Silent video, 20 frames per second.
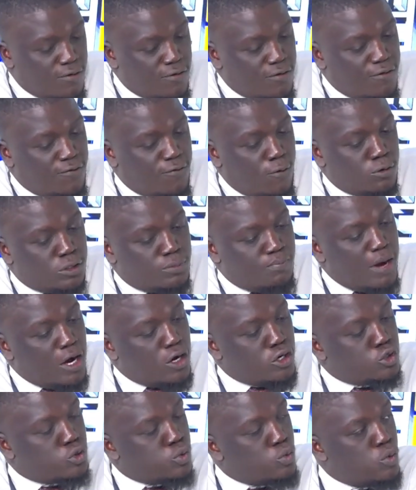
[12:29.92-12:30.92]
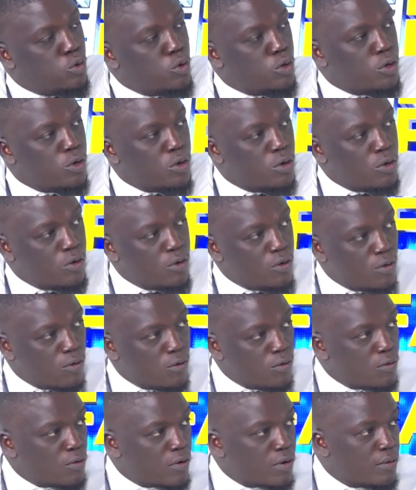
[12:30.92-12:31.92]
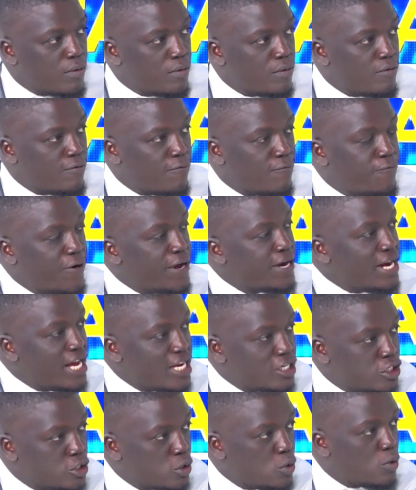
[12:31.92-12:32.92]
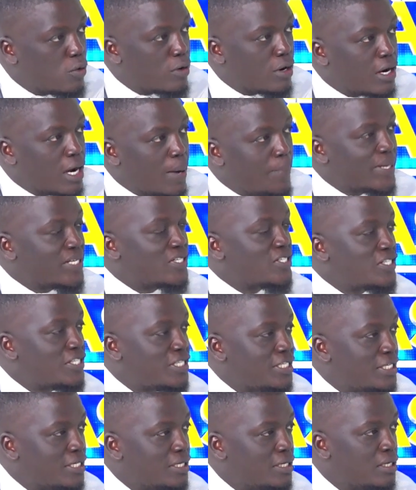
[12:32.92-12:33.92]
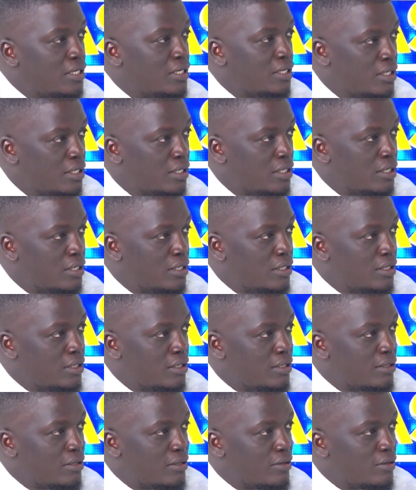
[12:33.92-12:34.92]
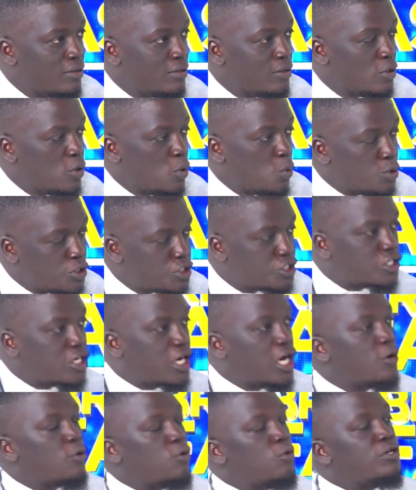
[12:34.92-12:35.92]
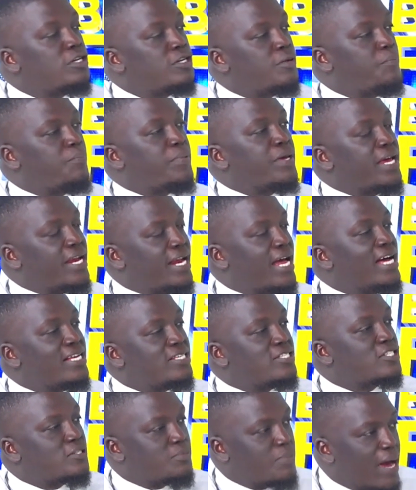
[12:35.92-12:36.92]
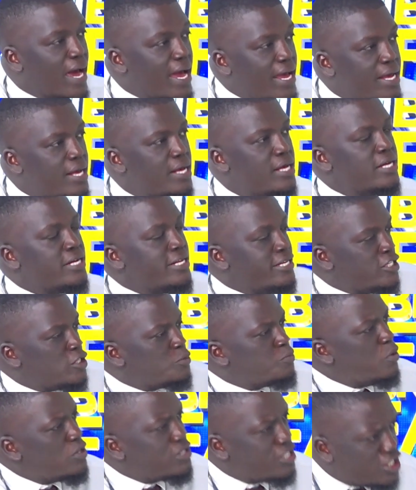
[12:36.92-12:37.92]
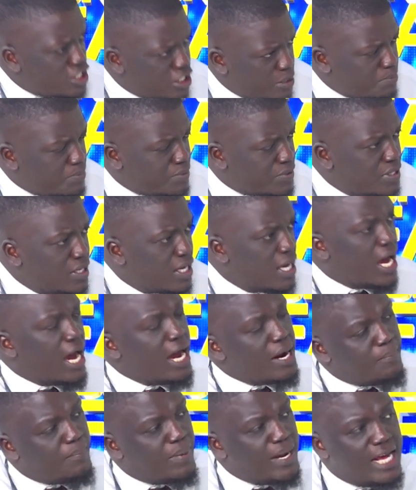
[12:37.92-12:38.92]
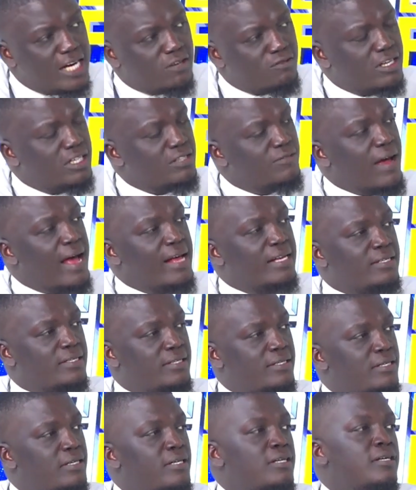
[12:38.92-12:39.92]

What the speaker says: revolves back to financial capacity, which can only be enhanced by sponsorships and player transfers.